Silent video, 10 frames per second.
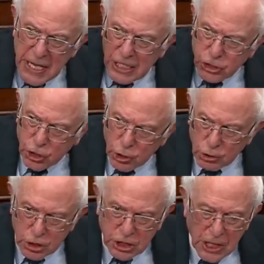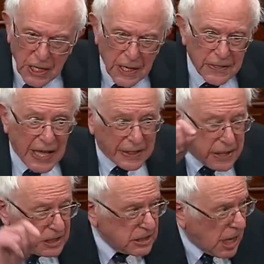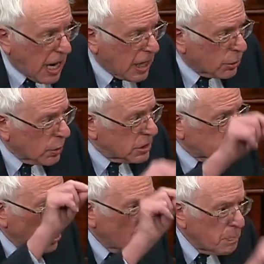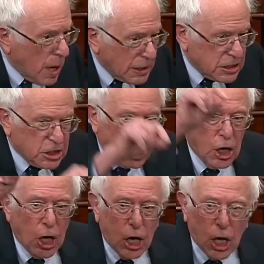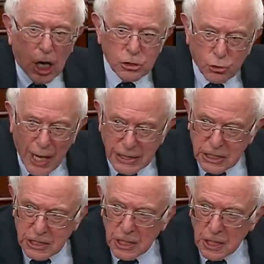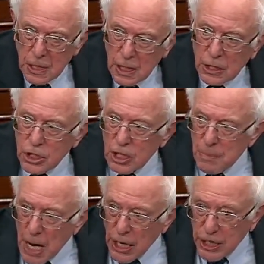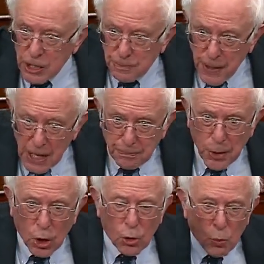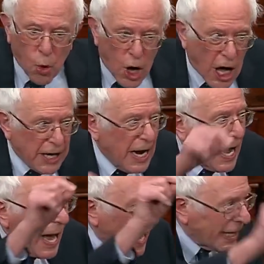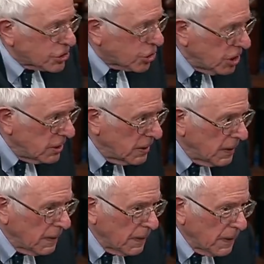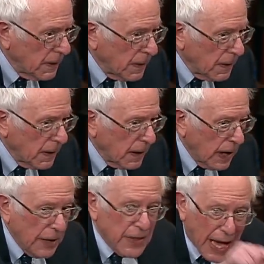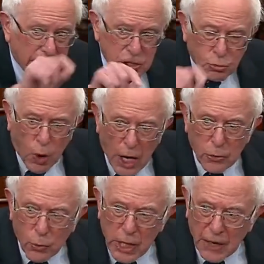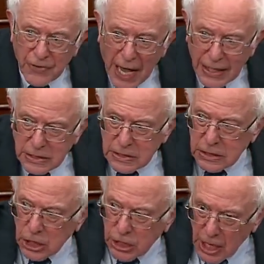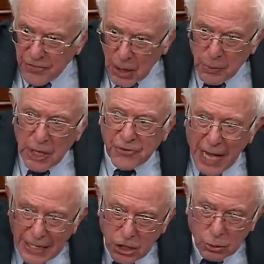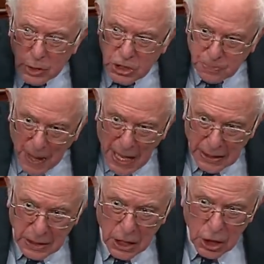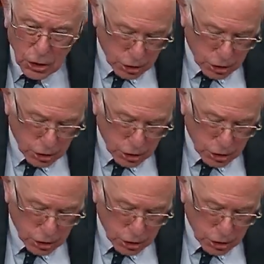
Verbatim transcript: issues that this Congress must address. The American people want action, and that is what we have got to give them. We have got to respond to